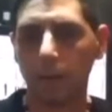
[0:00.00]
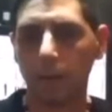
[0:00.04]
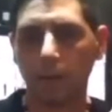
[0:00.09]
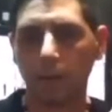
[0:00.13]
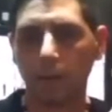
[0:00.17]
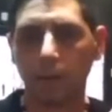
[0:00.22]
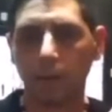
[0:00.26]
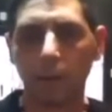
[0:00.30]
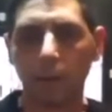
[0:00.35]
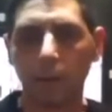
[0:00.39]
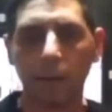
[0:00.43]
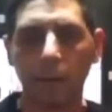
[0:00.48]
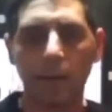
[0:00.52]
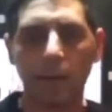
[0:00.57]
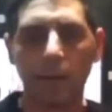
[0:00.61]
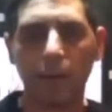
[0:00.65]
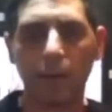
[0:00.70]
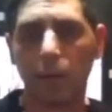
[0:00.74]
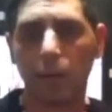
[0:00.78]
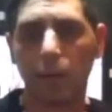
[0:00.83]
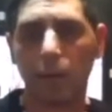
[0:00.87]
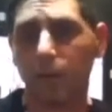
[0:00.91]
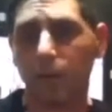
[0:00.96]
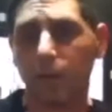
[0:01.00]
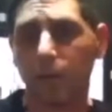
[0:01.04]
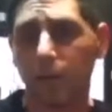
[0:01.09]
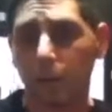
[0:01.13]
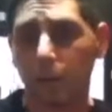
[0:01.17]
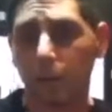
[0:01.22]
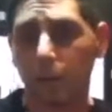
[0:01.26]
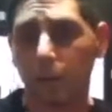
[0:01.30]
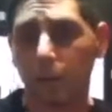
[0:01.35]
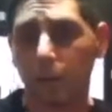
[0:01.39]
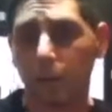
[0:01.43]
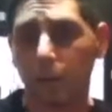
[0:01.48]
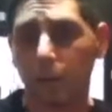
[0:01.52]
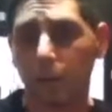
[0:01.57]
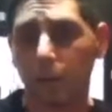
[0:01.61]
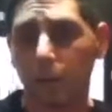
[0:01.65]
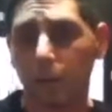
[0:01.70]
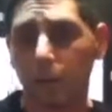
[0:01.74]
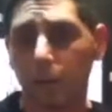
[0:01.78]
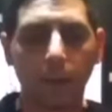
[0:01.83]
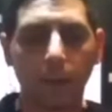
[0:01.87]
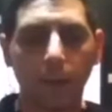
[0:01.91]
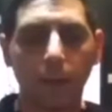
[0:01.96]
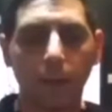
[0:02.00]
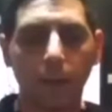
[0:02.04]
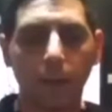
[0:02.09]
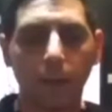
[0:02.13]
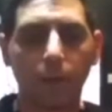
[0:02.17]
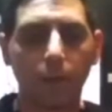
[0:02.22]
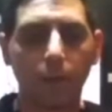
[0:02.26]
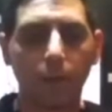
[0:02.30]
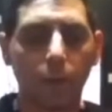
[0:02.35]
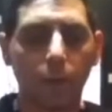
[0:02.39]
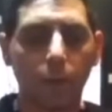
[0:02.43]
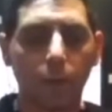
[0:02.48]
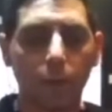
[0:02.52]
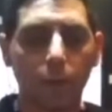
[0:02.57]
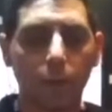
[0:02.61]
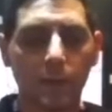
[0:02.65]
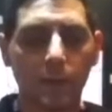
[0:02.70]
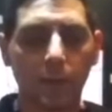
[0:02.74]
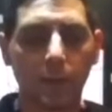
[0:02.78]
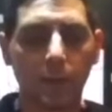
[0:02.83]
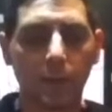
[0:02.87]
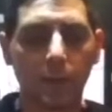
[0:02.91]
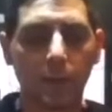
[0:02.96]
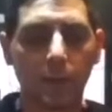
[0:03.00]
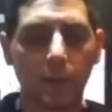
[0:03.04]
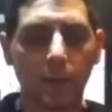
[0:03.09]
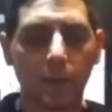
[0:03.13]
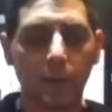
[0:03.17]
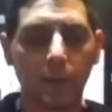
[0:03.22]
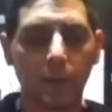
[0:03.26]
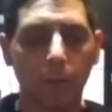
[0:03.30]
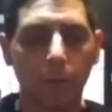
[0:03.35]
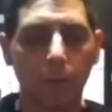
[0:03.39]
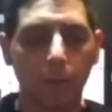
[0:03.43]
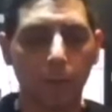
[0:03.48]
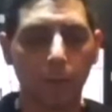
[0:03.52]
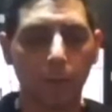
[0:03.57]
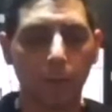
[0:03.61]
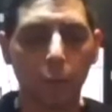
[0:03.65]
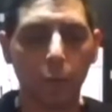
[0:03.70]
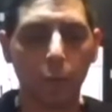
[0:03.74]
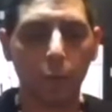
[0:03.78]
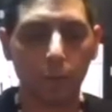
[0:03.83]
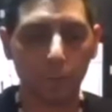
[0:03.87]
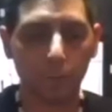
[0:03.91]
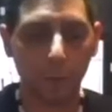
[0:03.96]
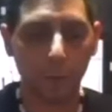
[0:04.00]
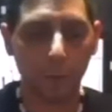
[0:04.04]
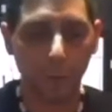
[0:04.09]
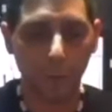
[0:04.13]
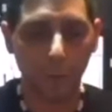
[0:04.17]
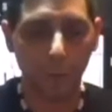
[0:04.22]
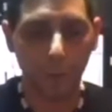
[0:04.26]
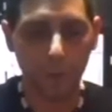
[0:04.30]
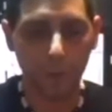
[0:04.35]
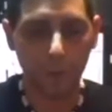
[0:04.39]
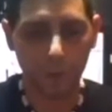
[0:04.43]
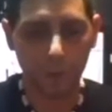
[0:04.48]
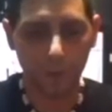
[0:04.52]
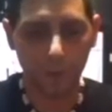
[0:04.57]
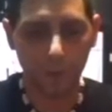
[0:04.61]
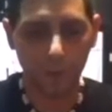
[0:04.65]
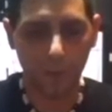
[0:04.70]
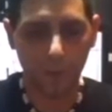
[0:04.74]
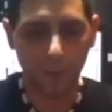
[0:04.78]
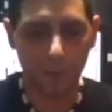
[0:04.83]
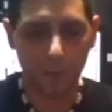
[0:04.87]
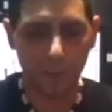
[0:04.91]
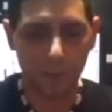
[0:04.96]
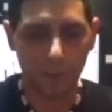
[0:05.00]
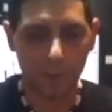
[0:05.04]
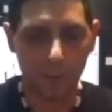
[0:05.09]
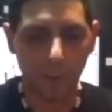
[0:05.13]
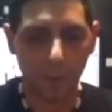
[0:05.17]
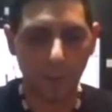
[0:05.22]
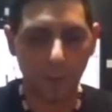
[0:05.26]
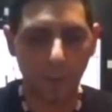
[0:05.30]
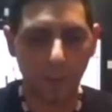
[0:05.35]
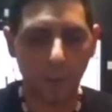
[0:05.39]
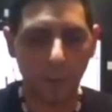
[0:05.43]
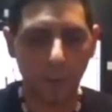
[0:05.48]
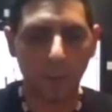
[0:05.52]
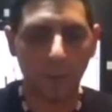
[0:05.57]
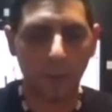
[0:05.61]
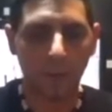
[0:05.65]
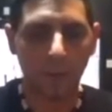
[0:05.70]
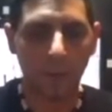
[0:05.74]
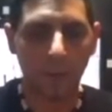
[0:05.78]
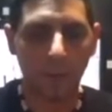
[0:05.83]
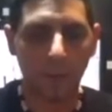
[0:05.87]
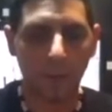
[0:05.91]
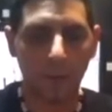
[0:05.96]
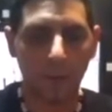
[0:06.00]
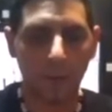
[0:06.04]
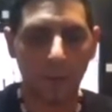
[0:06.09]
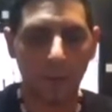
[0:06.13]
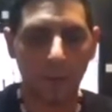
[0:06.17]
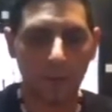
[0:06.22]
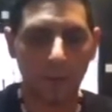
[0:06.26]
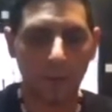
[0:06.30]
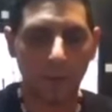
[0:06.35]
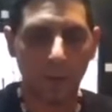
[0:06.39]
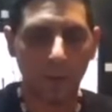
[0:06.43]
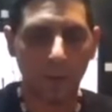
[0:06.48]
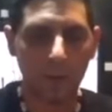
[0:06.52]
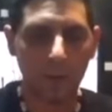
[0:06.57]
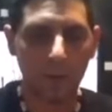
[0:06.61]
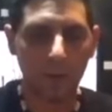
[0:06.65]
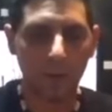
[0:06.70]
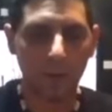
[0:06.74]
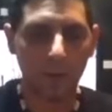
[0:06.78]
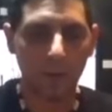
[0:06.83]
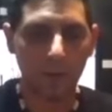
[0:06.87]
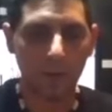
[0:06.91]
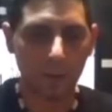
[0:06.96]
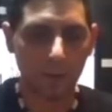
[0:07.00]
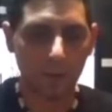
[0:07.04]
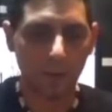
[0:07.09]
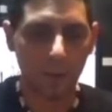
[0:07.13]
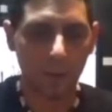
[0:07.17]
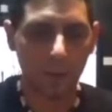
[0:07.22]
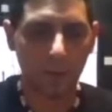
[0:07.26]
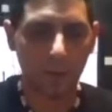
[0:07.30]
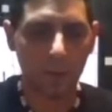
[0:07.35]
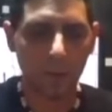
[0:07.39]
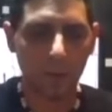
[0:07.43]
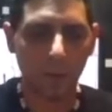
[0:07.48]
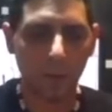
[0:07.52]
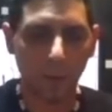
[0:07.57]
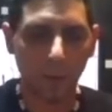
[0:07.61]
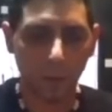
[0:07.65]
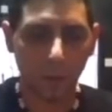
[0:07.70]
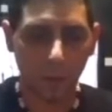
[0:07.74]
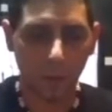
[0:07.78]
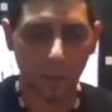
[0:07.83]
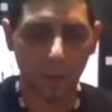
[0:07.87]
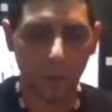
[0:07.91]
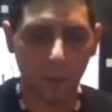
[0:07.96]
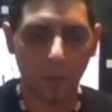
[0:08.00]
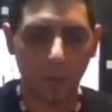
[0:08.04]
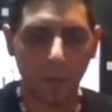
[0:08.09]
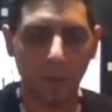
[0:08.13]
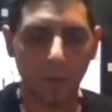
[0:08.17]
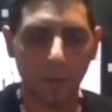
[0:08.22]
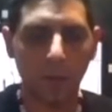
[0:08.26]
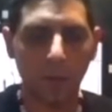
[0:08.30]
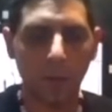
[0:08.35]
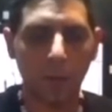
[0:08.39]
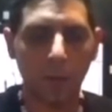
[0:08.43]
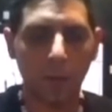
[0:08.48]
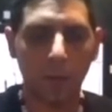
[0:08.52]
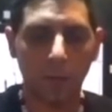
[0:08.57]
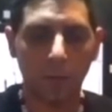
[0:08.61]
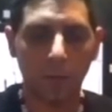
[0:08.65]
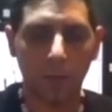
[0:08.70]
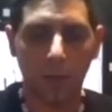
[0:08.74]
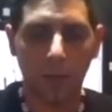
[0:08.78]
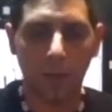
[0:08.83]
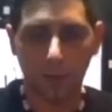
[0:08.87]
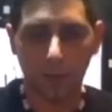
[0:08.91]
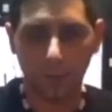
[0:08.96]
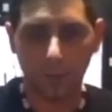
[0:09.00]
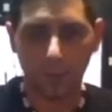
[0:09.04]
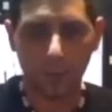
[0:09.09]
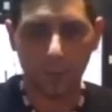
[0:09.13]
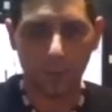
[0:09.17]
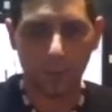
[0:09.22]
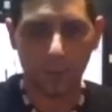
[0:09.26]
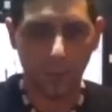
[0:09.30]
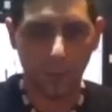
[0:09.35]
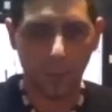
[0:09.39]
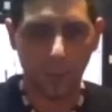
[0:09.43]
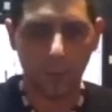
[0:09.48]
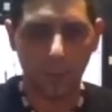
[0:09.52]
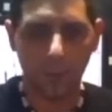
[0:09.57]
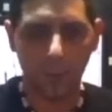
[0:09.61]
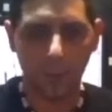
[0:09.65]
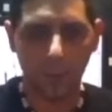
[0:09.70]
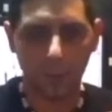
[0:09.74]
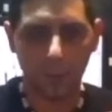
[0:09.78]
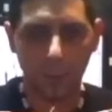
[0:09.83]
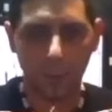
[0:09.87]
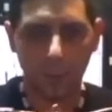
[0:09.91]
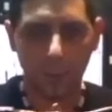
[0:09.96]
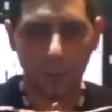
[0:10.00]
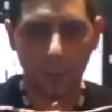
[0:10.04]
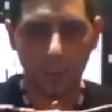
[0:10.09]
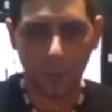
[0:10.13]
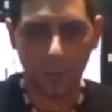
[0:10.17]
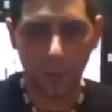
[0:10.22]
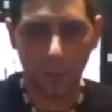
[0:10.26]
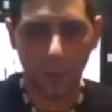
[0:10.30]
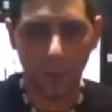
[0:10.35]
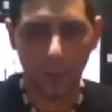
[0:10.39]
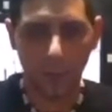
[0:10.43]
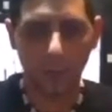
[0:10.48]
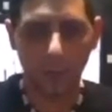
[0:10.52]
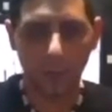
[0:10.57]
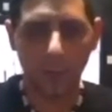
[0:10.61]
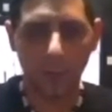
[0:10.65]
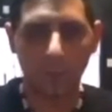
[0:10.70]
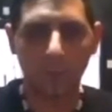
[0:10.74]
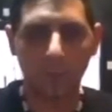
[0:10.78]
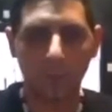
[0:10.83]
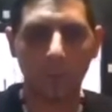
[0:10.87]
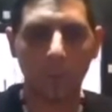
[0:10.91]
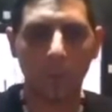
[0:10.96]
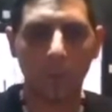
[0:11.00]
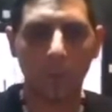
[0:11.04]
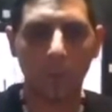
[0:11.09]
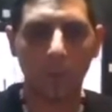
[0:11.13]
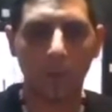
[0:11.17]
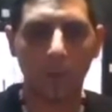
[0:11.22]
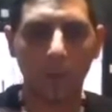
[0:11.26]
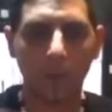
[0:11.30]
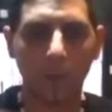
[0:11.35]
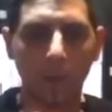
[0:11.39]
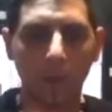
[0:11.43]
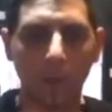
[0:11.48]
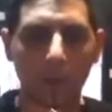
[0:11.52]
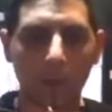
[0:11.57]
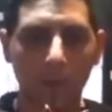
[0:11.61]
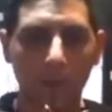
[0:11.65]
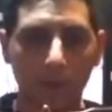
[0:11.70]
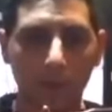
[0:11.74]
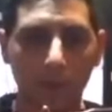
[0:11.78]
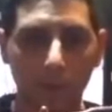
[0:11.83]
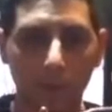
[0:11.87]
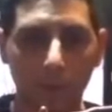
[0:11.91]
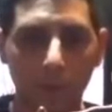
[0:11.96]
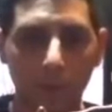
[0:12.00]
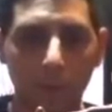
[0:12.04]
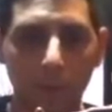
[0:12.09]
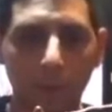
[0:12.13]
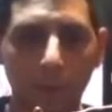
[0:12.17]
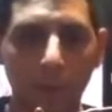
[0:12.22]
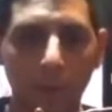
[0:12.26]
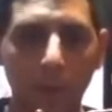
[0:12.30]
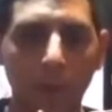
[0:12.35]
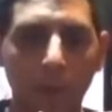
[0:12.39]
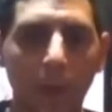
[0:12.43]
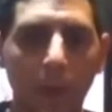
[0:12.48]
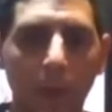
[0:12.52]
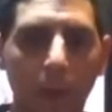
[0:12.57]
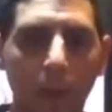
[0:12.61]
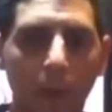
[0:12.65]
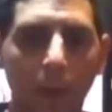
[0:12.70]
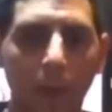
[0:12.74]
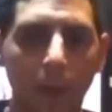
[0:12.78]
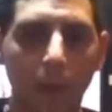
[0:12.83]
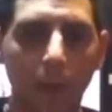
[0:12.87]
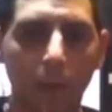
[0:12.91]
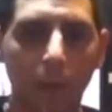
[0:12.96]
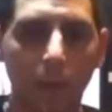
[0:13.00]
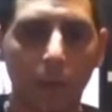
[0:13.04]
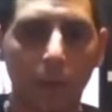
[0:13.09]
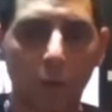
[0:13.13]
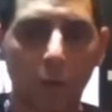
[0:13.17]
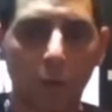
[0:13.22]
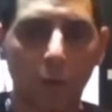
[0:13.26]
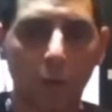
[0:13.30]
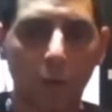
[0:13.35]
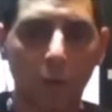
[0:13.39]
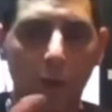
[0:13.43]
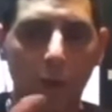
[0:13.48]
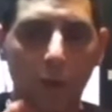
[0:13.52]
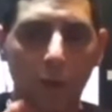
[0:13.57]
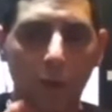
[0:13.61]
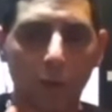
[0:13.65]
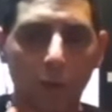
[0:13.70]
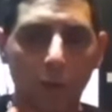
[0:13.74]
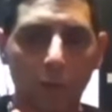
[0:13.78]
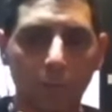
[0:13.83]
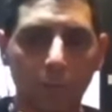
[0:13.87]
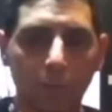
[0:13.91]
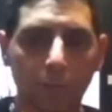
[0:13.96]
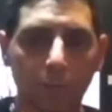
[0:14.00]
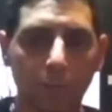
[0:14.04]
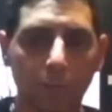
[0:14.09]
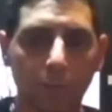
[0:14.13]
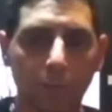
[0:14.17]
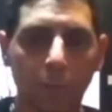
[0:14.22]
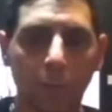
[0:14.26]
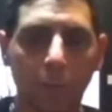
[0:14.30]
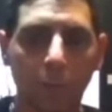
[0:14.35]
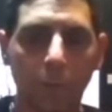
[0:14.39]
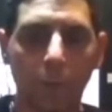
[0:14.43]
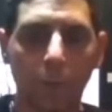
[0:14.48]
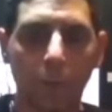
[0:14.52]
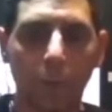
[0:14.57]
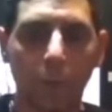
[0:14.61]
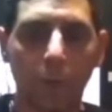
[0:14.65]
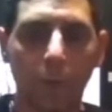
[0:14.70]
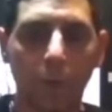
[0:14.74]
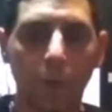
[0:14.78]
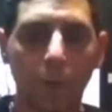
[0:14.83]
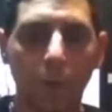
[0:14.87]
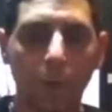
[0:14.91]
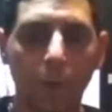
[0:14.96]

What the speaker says: It's confusing. And if you don't sit down and you have multiple parts and pieces that you're trying to construct into one, you have to start from the beginning, okay, the center, and work your way out. All right.